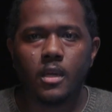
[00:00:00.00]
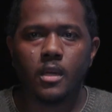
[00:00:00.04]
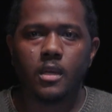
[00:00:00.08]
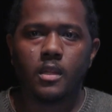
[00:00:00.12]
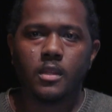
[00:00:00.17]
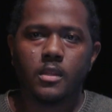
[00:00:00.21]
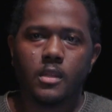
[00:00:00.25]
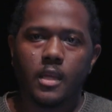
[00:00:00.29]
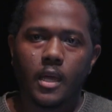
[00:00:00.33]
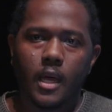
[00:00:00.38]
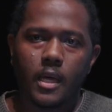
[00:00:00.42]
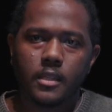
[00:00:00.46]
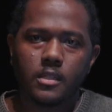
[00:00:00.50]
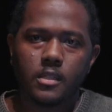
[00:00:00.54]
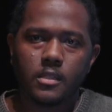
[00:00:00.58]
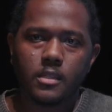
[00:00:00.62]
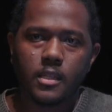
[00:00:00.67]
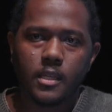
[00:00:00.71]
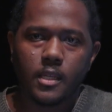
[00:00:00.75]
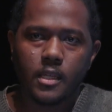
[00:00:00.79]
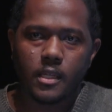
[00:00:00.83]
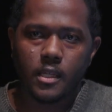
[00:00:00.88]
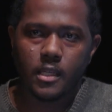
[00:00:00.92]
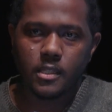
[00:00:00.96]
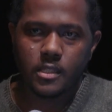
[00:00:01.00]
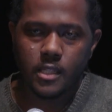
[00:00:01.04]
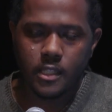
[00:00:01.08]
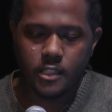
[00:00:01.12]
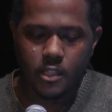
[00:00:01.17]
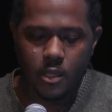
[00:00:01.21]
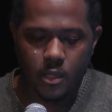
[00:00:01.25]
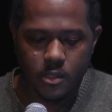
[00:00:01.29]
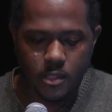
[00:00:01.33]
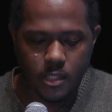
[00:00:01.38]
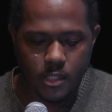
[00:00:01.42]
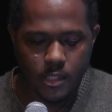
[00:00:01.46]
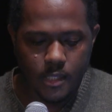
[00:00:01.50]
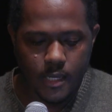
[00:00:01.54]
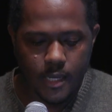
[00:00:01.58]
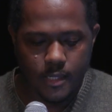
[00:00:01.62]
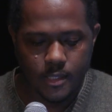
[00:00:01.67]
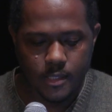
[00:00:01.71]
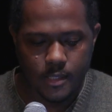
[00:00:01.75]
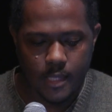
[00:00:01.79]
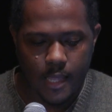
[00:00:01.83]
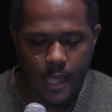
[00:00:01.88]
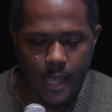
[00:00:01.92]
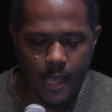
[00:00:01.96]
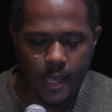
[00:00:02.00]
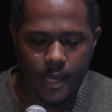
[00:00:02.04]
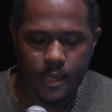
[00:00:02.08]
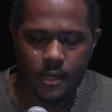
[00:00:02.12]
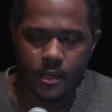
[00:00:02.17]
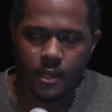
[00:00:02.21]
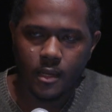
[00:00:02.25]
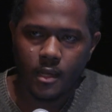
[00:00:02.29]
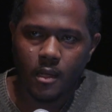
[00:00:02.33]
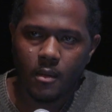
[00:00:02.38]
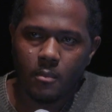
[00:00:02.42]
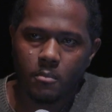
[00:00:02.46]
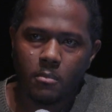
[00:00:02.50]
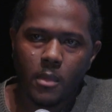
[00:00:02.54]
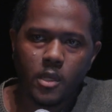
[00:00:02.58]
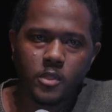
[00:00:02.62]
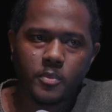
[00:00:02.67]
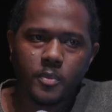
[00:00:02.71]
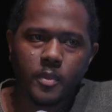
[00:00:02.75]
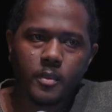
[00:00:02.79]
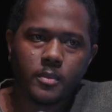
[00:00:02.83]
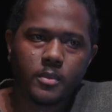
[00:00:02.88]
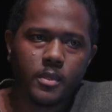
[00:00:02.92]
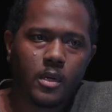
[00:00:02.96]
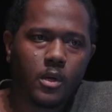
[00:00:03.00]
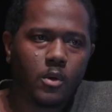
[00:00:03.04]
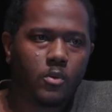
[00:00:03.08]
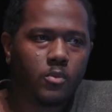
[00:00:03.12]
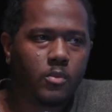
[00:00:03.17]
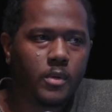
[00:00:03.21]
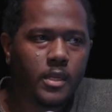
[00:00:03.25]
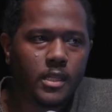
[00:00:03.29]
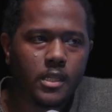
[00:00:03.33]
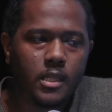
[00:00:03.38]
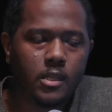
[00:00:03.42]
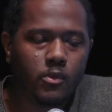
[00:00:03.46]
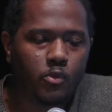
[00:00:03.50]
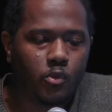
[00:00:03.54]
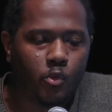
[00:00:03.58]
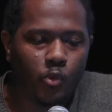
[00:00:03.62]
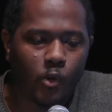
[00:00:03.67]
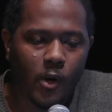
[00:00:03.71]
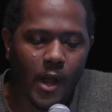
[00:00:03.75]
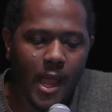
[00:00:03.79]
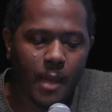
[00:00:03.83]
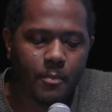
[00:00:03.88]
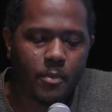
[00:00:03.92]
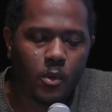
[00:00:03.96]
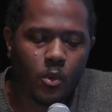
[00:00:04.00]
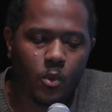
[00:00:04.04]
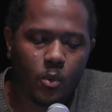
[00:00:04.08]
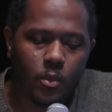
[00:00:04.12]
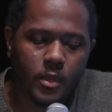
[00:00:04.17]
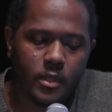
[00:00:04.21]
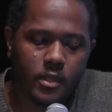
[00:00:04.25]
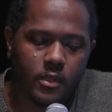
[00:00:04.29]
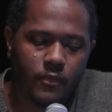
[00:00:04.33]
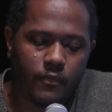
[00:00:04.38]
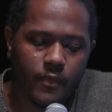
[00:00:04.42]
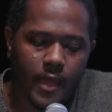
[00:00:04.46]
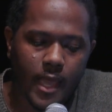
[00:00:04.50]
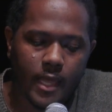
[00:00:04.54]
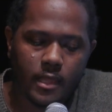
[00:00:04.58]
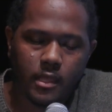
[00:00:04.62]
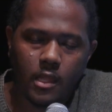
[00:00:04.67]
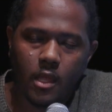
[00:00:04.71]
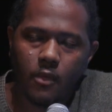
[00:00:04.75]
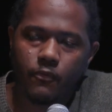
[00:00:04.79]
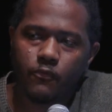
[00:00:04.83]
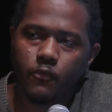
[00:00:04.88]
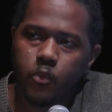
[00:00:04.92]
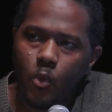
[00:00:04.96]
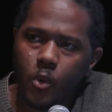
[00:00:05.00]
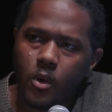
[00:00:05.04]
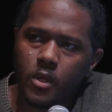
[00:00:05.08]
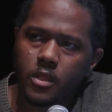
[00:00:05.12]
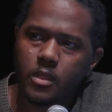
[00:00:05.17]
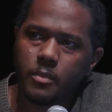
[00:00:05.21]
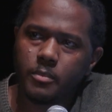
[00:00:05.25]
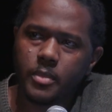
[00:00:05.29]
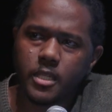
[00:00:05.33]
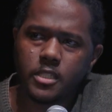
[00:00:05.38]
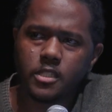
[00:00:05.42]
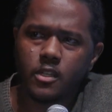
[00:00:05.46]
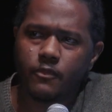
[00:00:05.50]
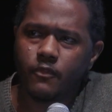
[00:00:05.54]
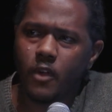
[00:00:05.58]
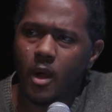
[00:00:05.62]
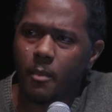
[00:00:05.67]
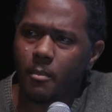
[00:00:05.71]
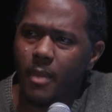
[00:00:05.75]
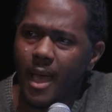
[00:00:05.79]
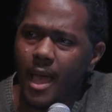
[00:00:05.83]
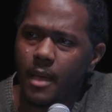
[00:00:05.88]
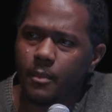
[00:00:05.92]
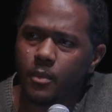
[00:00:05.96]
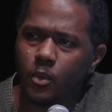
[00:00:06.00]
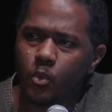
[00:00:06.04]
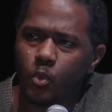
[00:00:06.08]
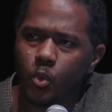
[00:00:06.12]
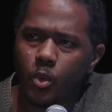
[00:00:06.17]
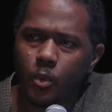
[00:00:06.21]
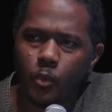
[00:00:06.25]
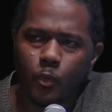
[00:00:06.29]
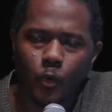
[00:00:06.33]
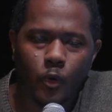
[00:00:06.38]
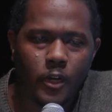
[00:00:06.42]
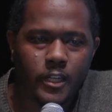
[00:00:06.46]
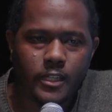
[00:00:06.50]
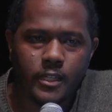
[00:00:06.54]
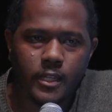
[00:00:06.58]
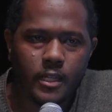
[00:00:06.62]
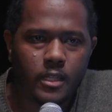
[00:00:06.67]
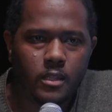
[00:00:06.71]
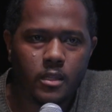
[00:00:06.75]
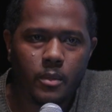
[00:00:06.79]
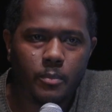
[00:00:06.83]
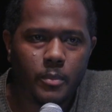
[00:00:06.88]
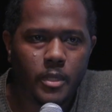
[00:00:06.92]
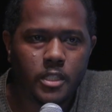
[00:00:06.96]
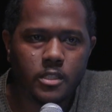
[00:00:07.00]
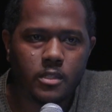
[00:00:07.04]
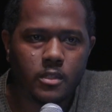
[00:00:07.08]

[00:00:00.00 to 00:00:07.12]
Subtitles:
The other thing is, let's go to the next slide. Most people don't really grapple with the fact that 4 of the books of our Bible were written in the midst